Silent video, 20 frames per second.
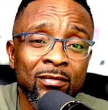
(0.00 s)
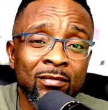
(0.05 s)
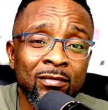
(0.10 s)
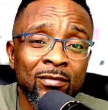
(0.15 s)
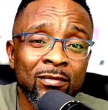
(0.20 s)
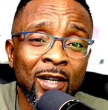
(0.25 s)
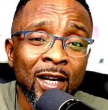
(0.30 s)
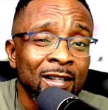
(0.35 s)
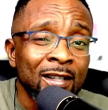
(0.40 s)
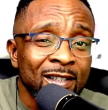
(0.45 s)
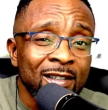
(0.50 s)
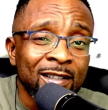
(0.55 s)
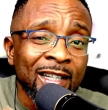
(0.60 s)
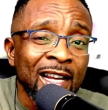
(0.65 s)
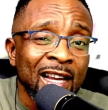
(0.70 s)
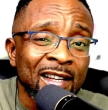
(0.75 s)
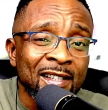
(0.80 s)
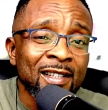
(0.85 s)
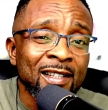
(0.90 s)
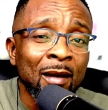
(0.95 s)

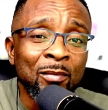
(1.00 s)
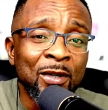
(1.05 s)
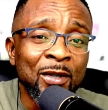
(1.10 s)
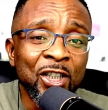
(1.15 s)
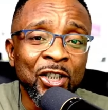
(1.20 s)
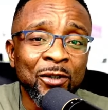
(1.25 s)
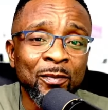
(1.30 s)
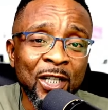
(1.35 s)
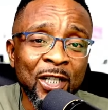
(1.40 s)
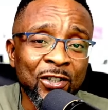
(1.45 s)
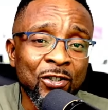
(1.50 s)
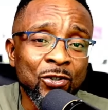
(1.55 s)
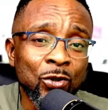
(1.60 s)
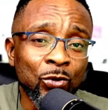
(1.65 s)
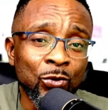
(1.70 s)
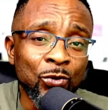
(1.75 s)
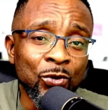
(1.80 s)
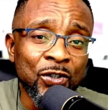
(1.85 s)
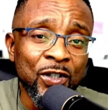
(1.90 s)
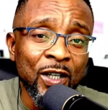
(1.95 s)
establishment, so
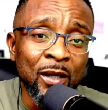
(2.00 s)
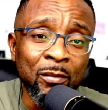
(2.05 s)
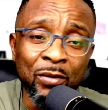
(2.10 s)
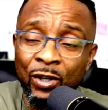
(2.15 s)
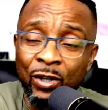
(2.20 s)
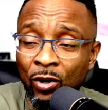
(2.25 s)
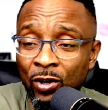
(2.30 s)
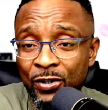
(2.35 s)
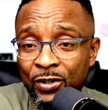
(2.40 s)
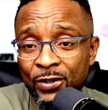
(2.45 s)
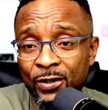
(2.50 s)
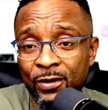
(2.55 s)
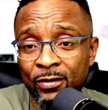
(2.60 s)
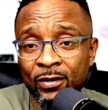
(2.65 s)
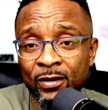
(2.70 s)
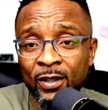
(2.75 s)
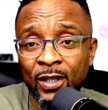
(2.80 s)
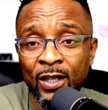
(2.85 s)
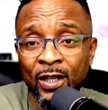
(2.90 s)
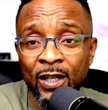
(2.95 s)
to say, because
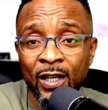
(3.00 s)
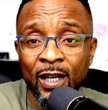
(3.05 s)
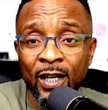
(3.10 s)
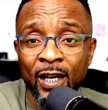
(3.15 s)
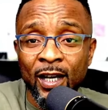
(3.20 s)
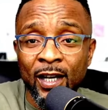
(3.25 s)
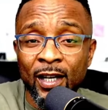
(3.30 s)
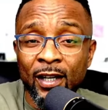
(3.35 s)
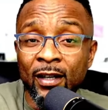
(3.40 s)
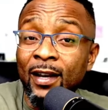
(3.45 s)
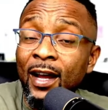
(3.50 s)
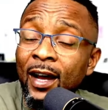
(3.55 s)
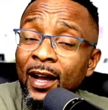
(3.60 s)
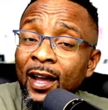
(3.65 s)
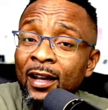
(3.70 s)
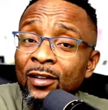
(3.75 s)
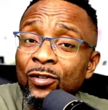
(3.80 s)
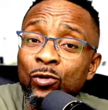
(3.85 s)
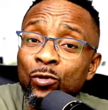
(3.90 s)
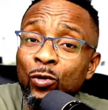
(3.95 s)
in that
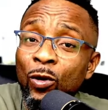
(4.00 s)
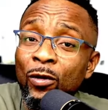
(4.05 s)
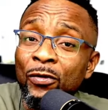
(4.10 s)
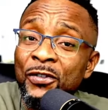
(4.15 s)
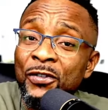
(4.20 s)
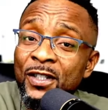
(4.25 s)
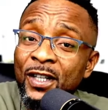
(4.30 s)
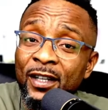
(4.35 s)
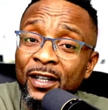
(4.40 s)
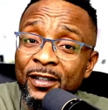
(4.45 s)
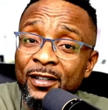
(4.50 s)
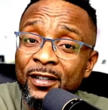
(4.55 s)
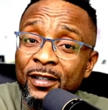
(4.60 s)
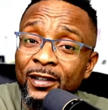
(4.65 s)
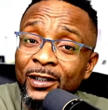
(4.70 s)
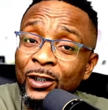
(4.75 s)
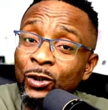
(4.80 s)
Council of State, you